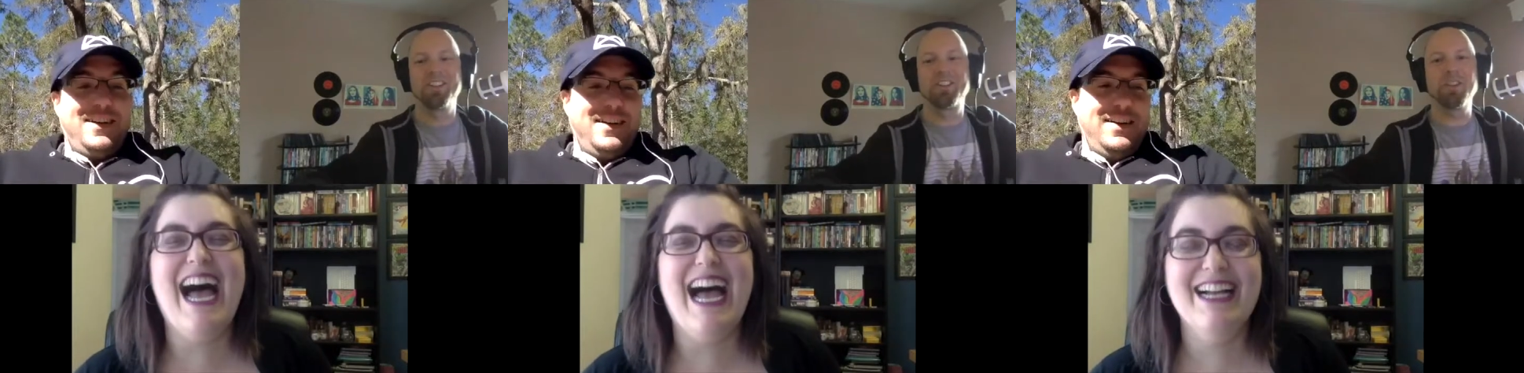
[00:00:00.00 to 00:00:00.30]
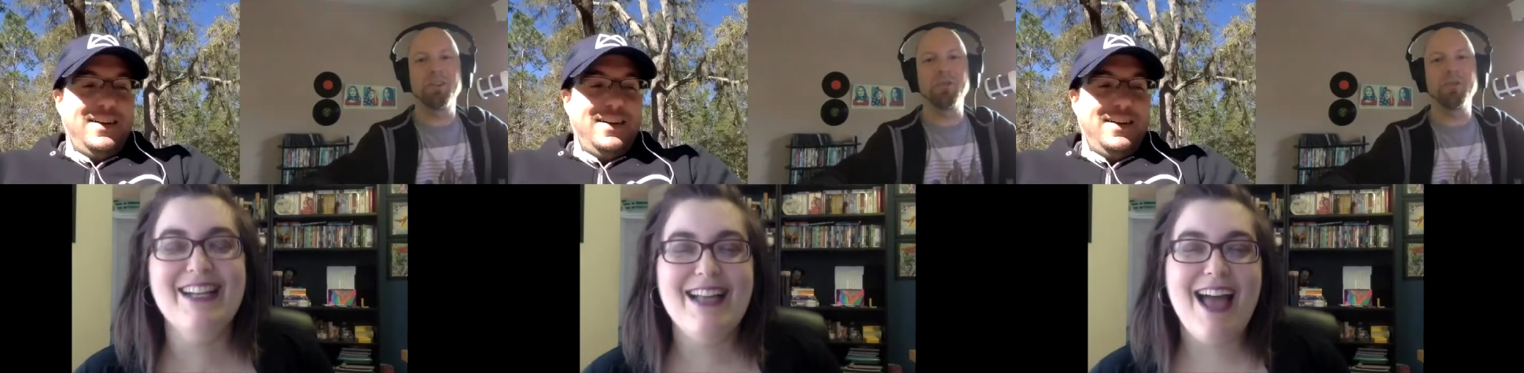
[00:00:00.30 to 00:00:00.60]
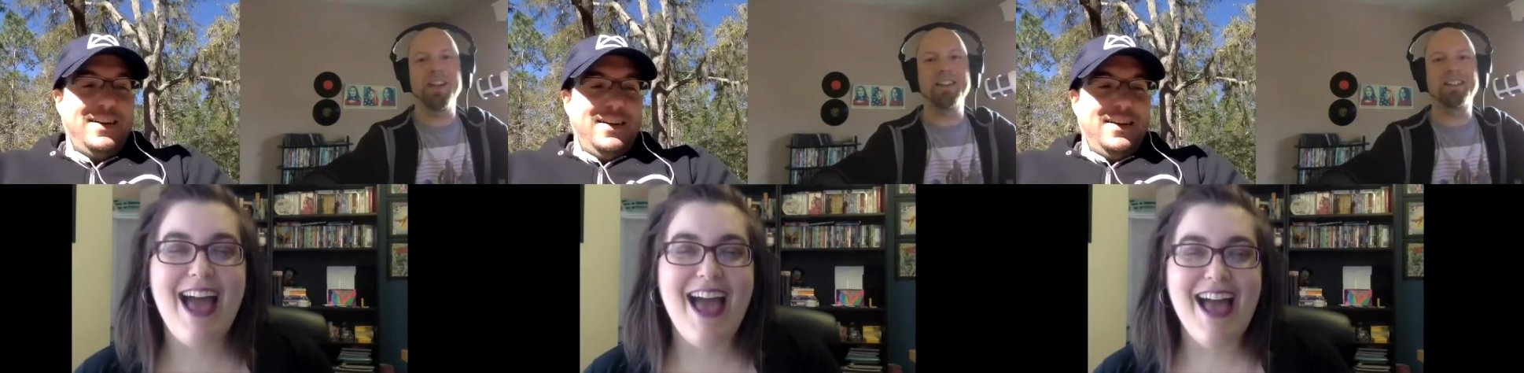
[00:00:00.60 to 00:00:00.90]
Speaker 1: so
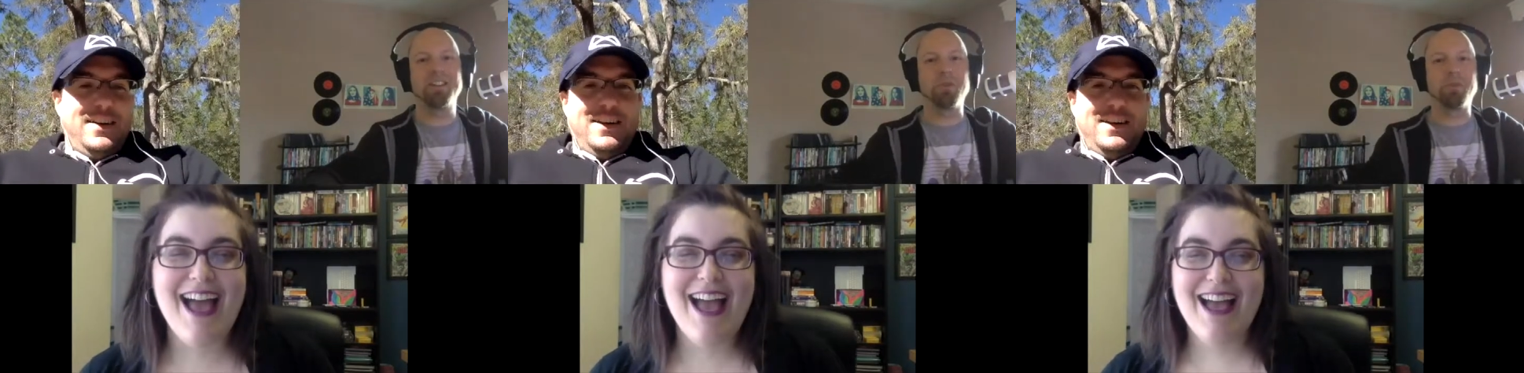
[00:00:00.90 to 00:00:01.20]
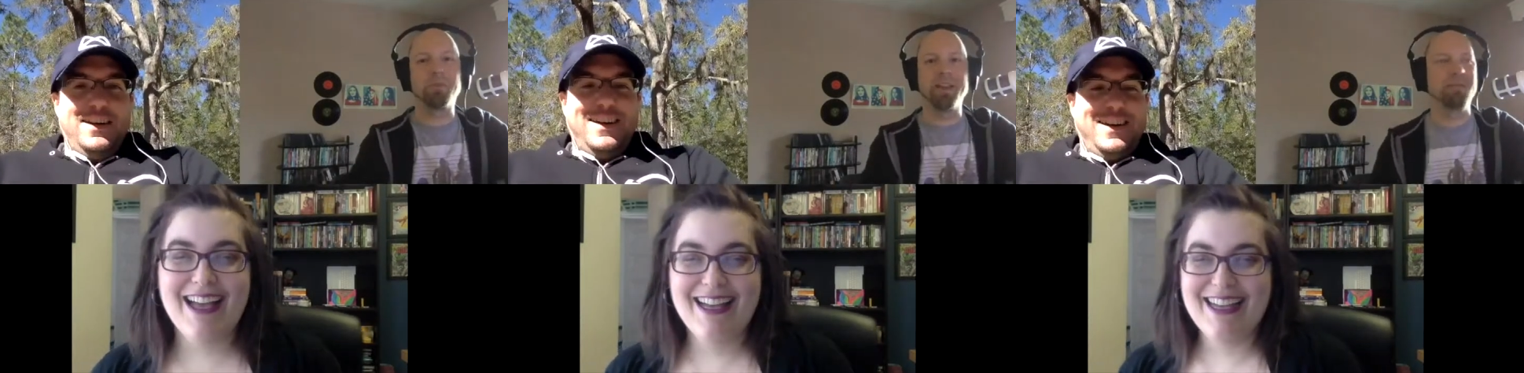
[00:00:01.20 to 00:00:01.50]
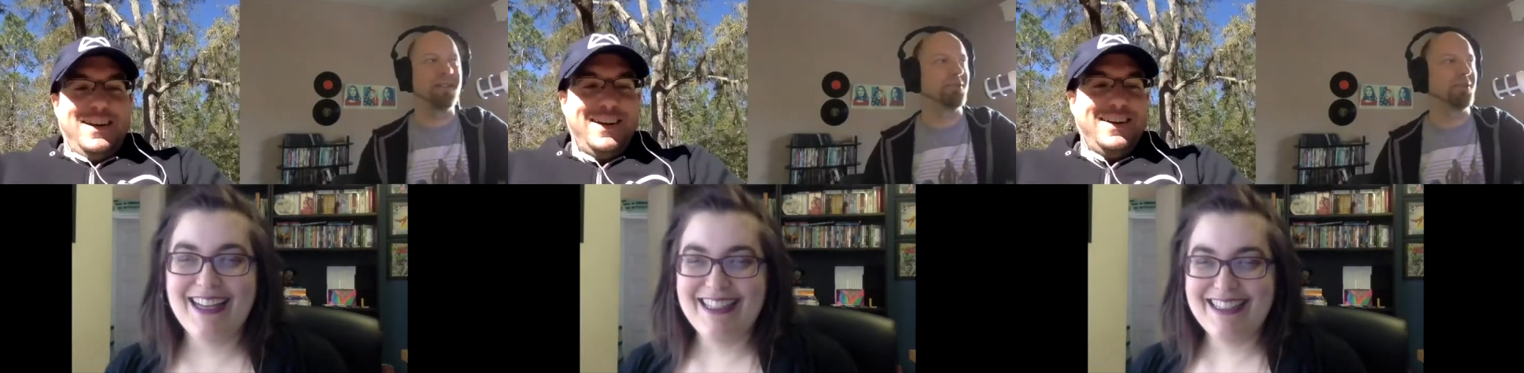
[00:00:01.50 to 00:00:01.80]
it has to do with
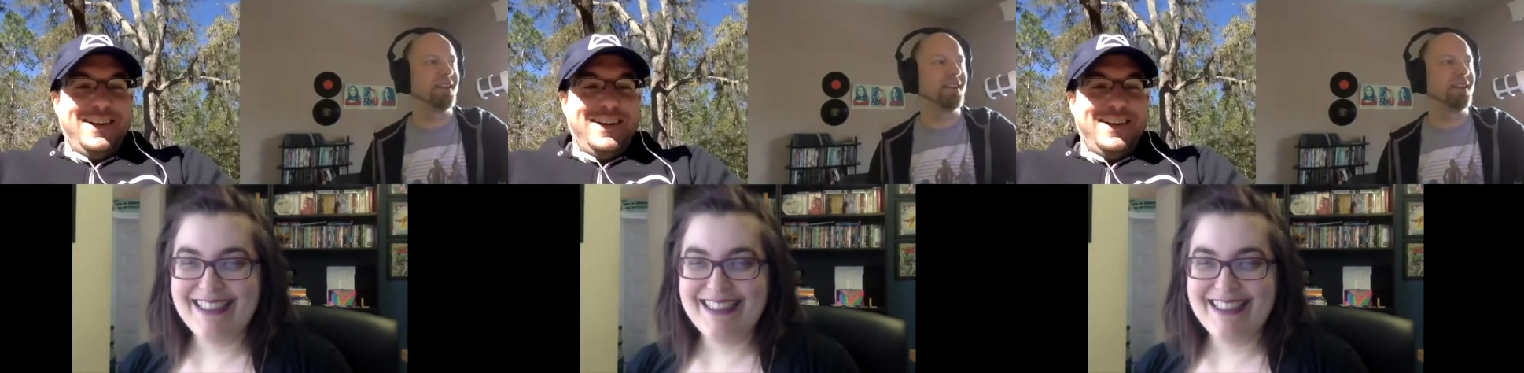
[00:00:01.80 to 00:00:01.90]
pygmies, right?